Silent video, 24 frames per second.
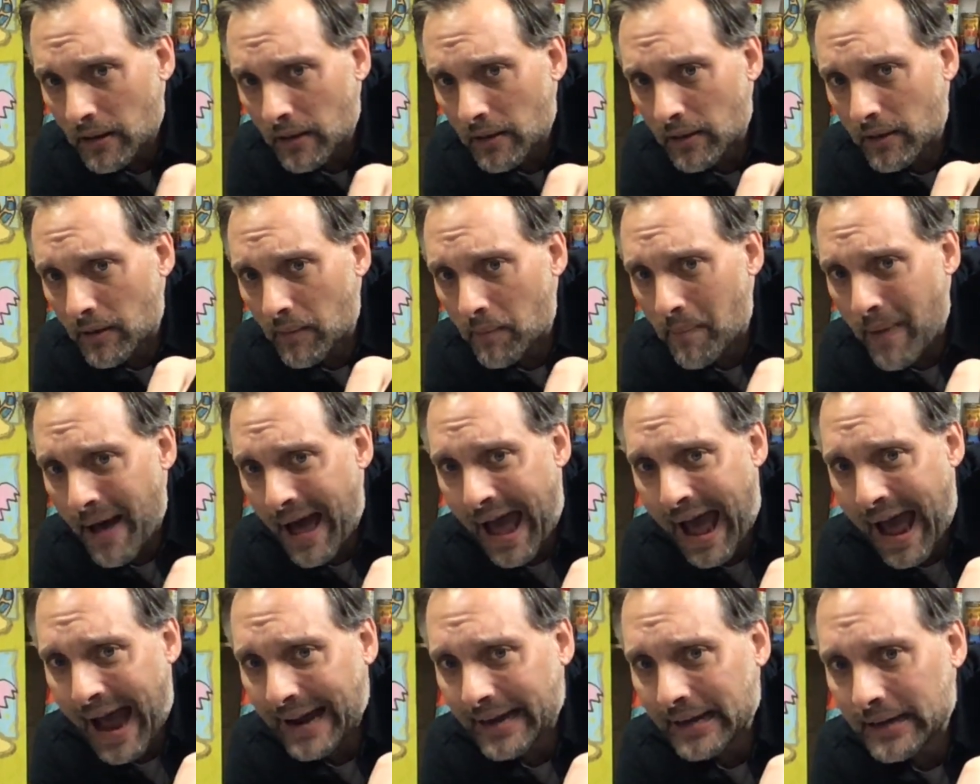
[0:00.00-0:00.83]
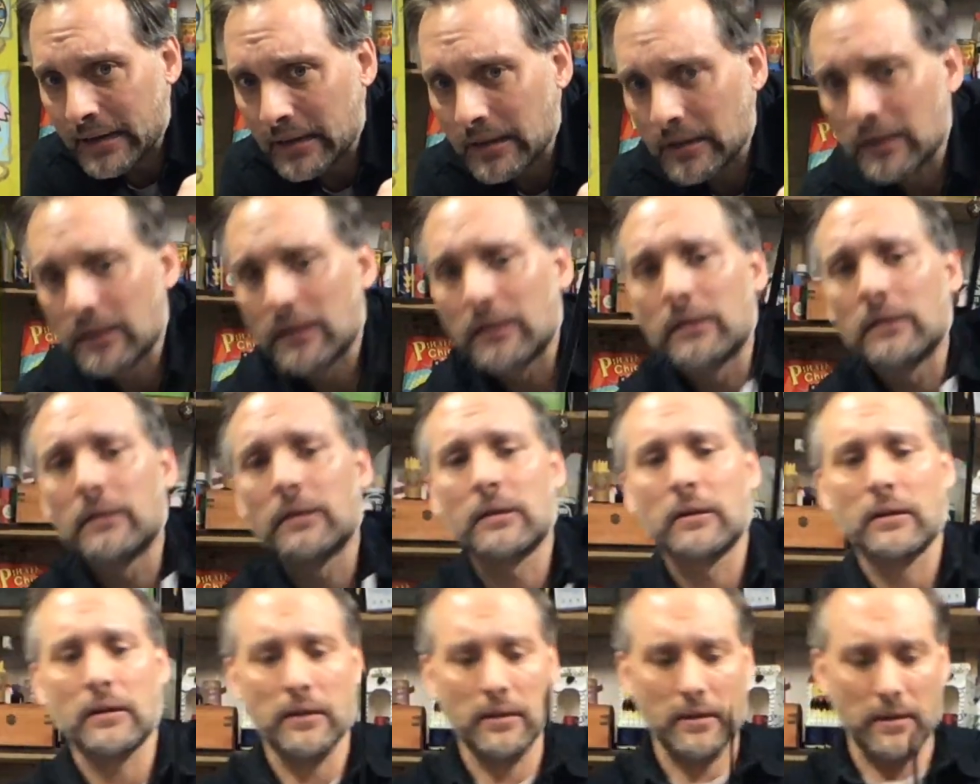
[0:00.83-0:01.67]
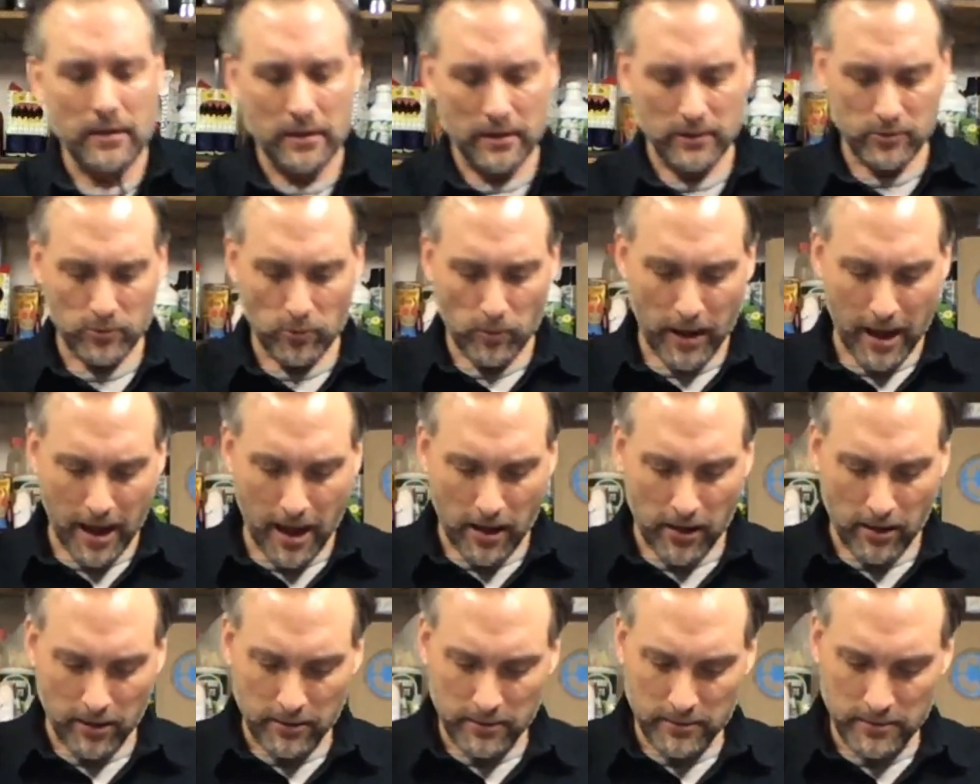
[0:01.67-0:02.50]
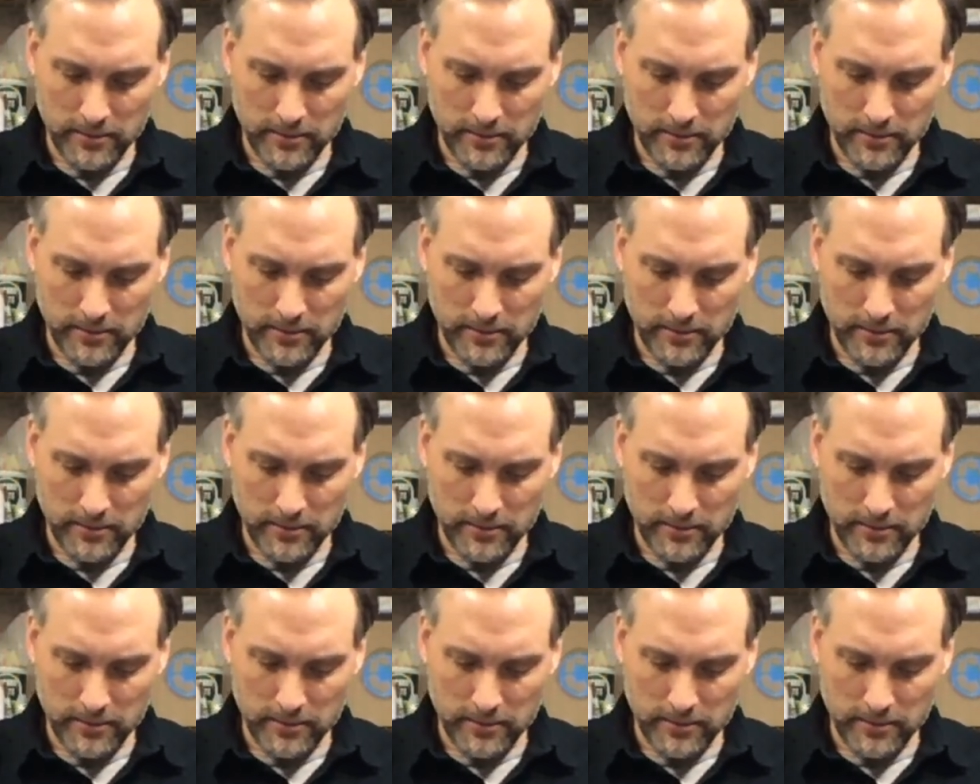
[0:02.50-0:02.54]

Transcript: the back as well.